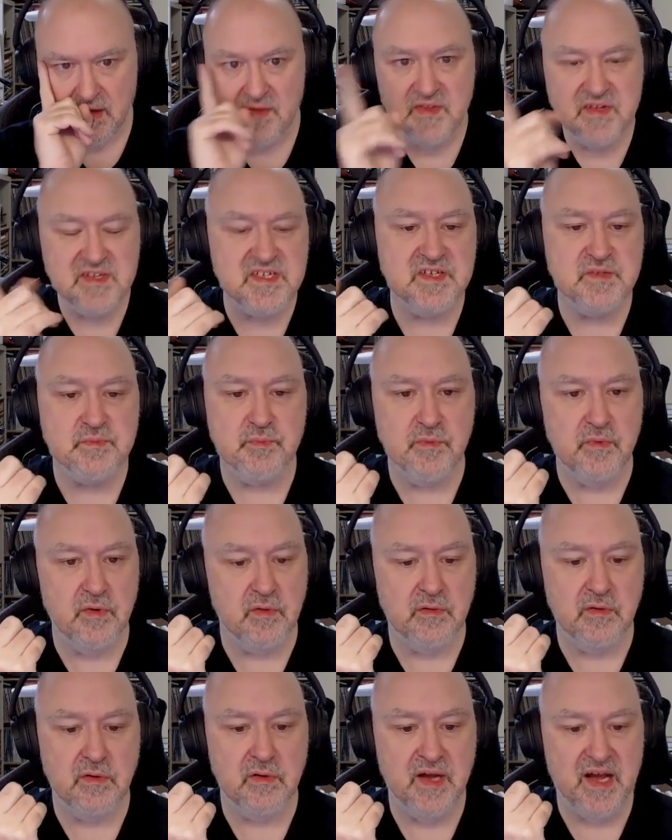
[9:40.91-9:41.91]
This is
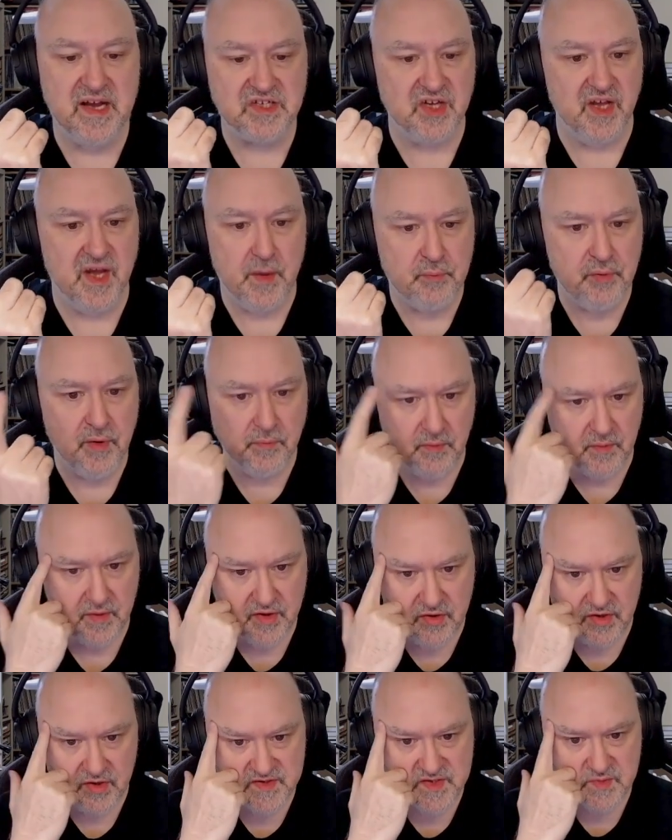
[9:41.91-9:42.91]
Actually, I probably
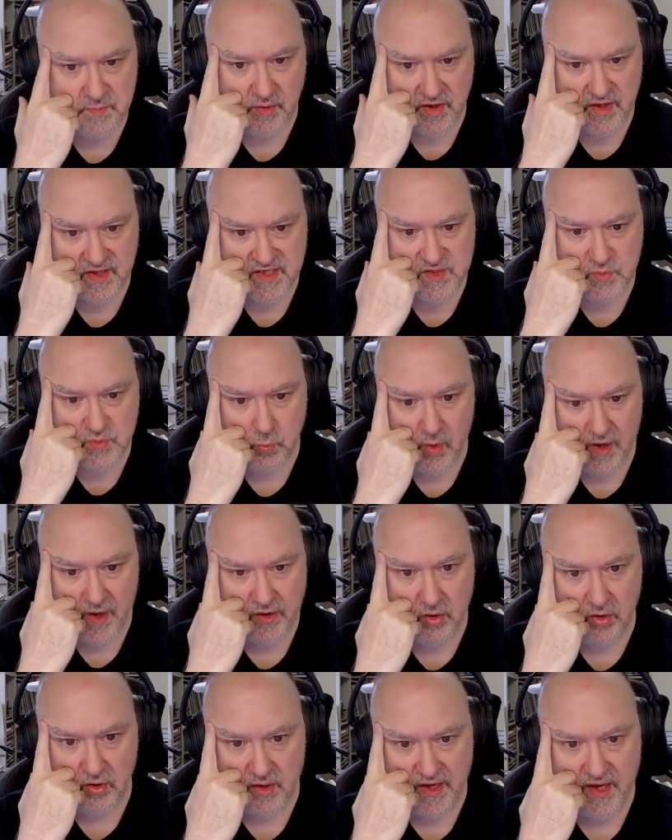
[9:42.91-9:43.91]
could have spotted this way
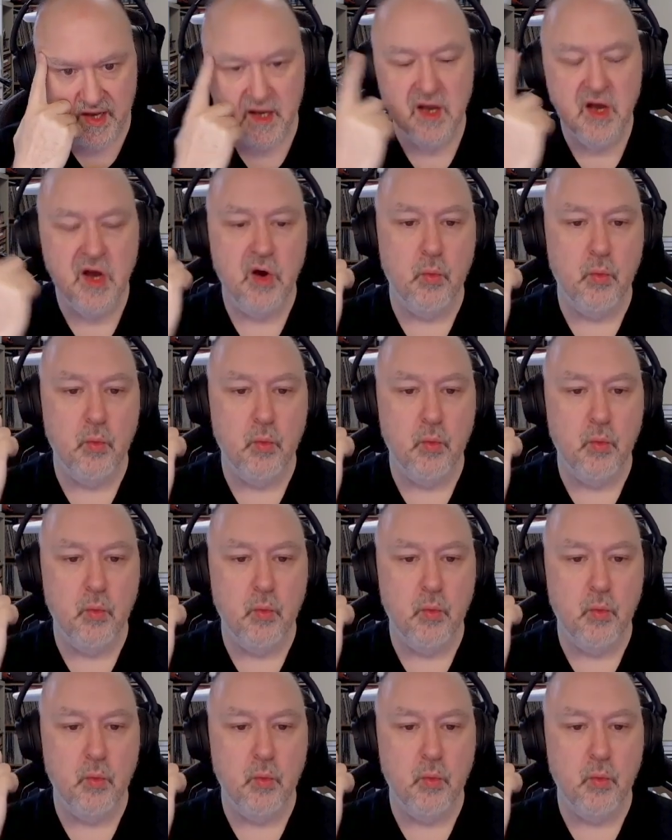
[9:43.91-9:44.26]
earlier.